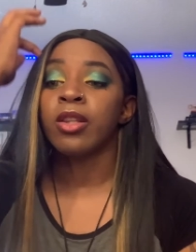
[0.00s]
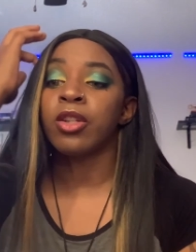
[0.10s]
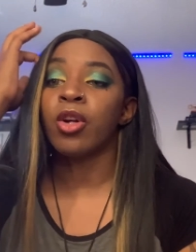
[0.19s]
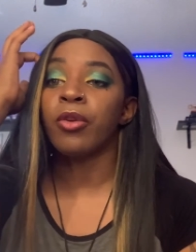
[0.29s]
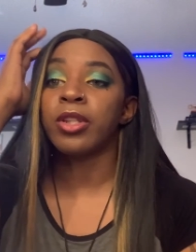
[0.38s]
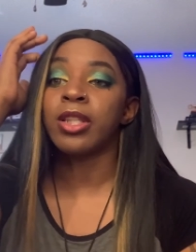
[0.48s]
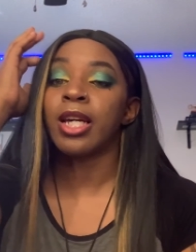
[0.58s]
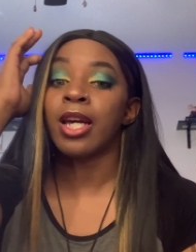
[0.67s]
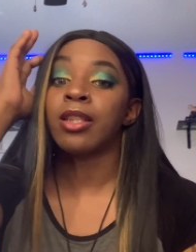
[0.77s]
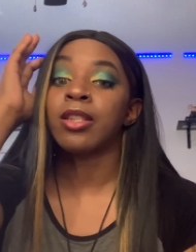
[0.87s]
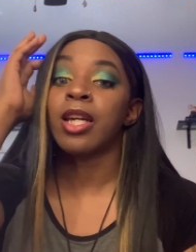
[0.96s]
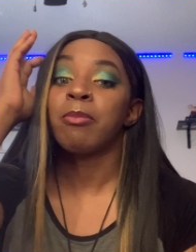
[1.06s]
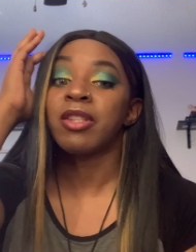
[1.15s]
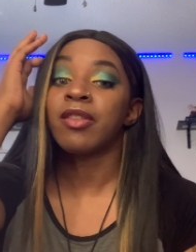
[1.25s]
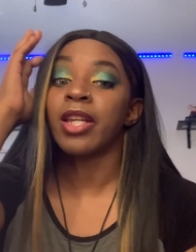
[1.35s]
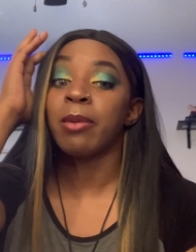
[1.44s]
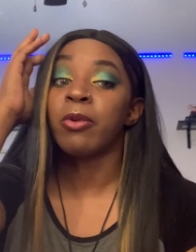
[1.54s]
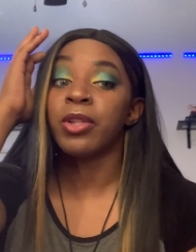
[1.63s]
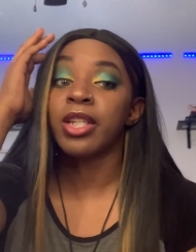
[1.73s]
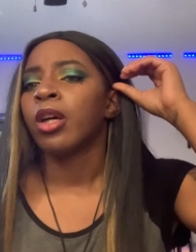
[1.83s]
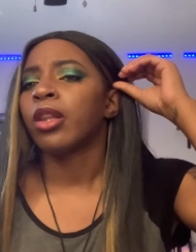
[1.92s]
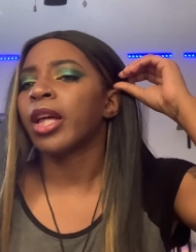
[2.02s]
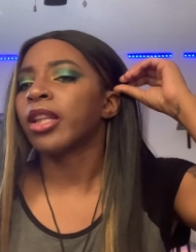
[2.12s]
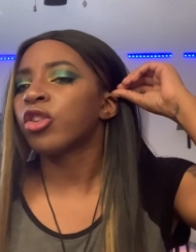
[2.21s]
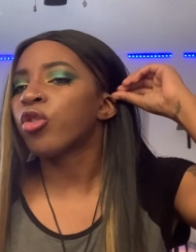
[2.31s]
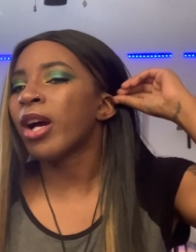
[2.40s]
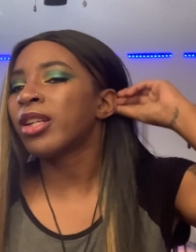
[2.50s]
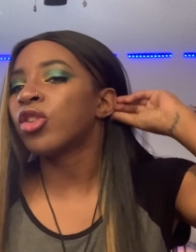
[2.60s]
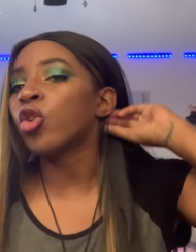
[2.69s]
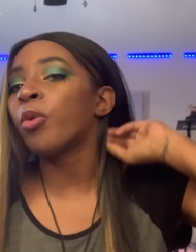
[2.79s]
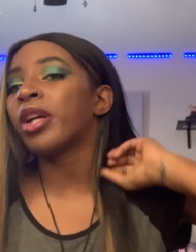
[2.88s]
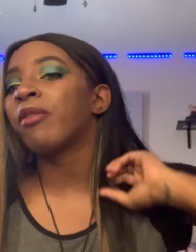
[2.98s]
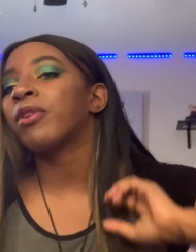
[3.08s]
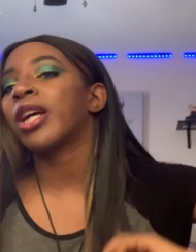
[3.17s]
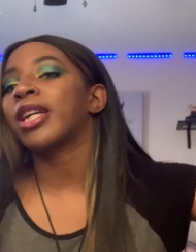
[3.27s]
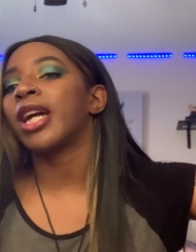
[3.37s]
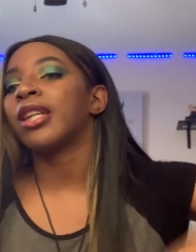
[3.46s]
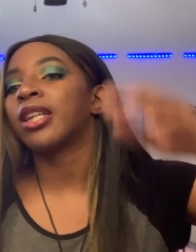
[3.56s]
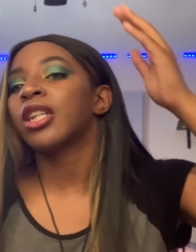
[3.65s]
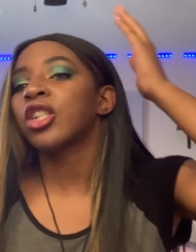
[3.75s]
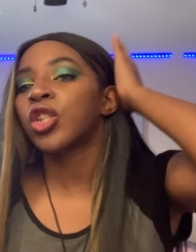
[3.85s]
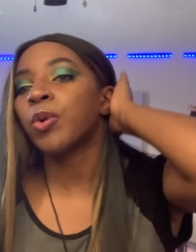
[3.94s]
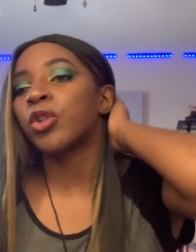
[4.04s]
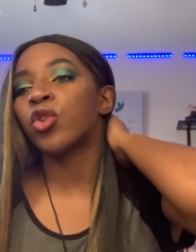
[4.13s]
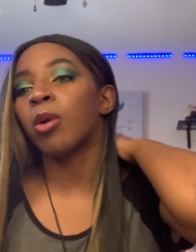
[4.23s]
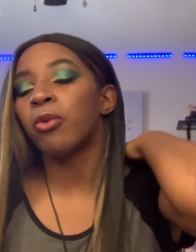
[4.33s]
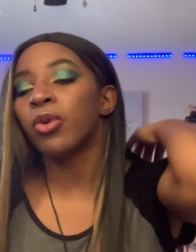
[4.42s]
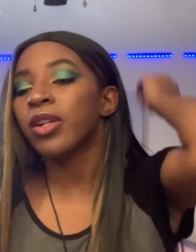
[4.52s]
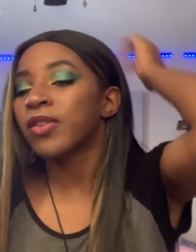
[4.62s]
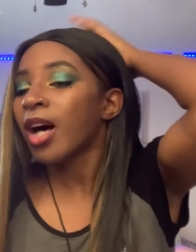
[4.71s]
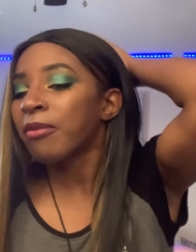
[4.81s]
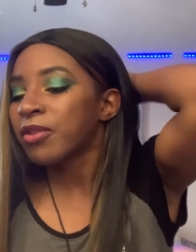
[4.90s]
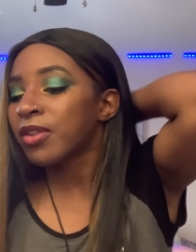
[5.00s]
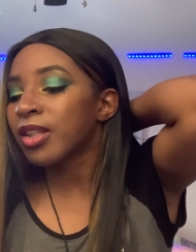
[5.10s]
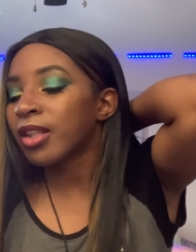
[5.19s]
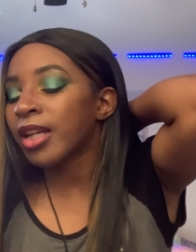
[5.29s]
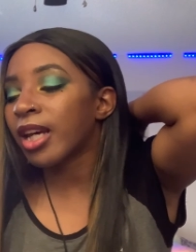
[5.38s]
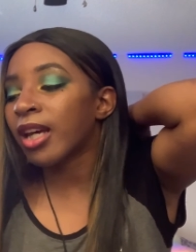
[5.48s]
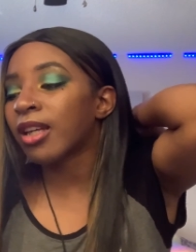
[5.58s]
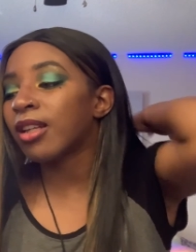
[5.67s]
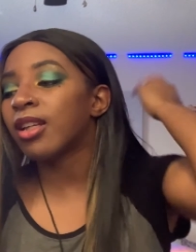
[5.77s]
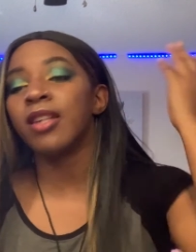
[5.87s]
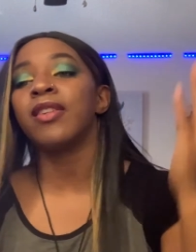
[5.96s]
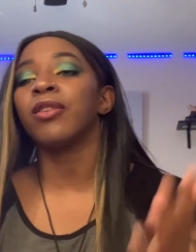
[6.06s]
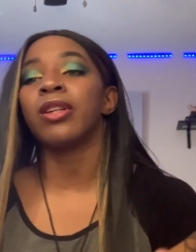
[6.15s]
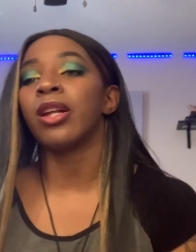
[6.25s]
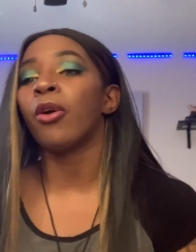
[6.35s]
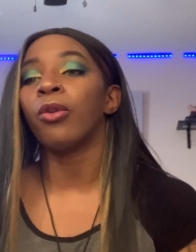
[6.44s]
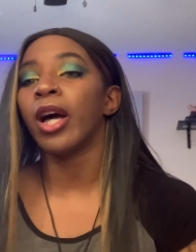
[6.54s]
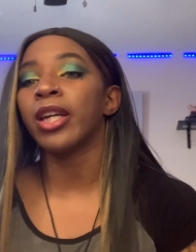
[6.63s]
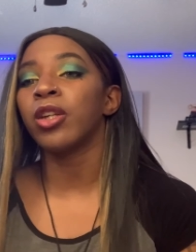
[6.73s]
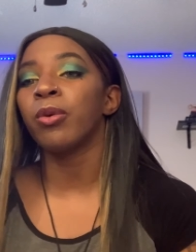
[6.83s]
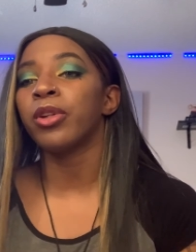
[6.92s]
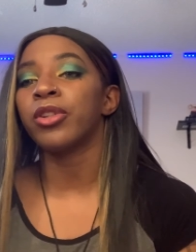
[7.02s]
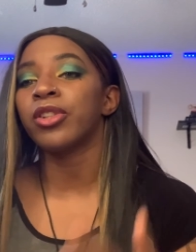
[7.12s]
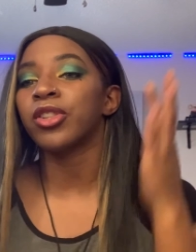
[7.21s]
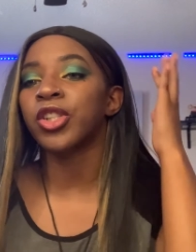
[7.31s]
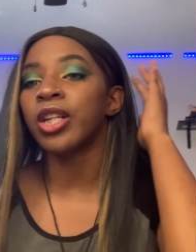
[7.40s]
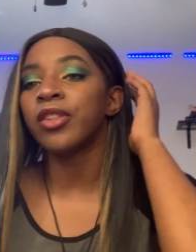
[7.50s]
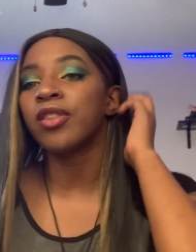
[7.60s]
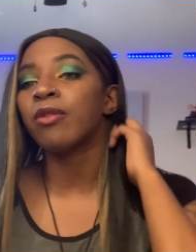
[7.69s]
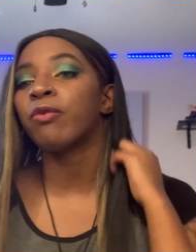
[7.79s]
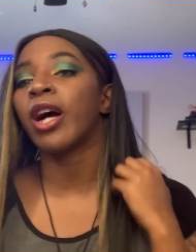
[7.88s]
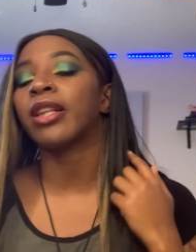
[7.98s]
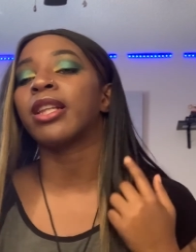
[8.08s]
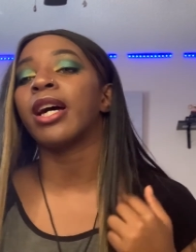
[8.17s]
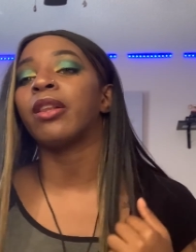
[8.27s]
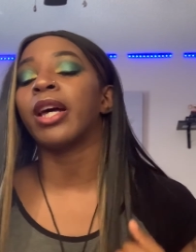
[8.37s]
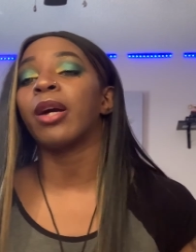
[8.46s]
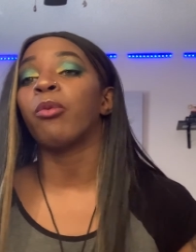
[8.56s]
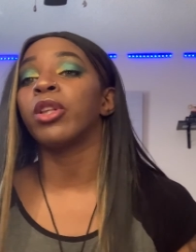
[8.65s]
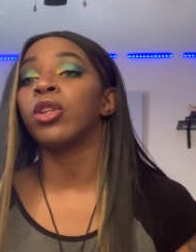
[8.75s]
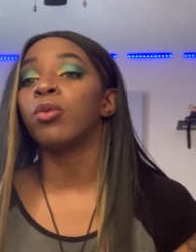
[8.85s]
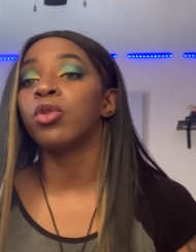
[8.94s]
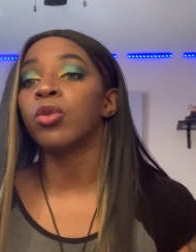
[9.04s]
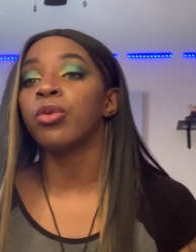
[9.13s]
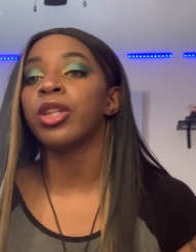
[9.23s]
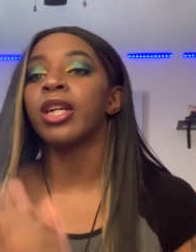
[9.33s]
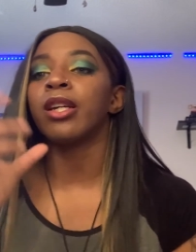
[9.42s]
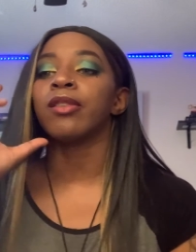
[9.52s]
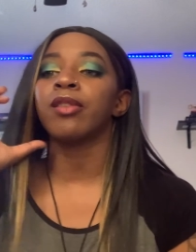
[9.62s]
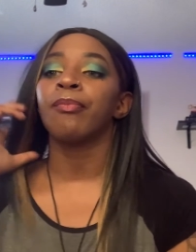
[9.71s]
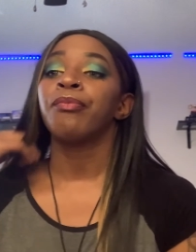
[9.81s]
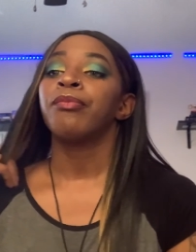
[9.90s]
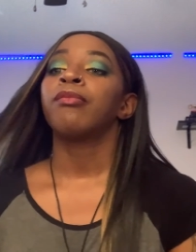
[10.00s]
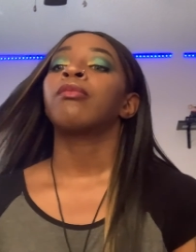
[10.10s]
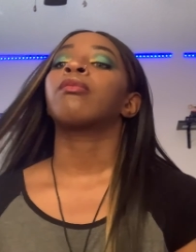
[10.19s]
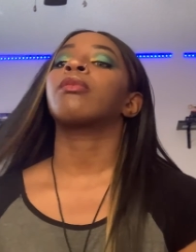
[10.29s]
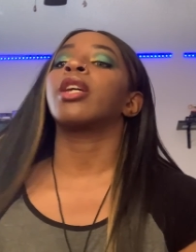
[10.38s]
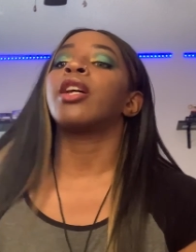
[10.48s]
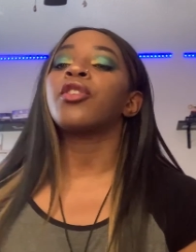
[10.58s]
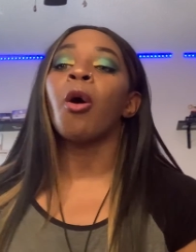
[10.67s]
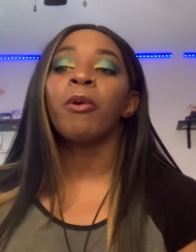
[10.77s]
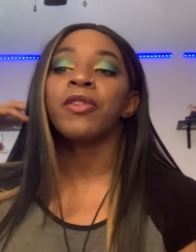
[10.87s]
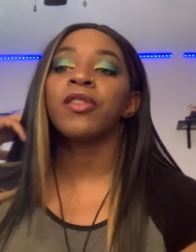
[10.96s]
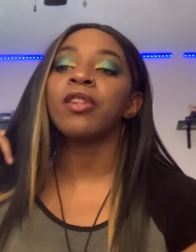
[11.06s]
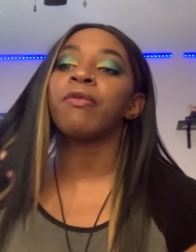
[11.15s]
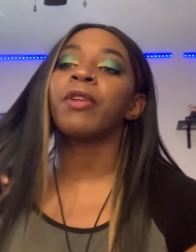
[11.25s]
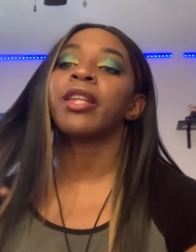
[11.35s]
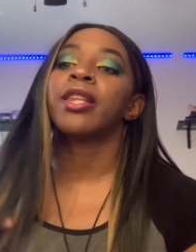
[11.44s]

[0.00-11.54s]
You know, did they mislabel this? Like, they're trying to do whatever they can to get you in trouble, because obviously, like, it's either they don't like you or they're just jealous of the fact that, like, when you do things, it's almost as if, like,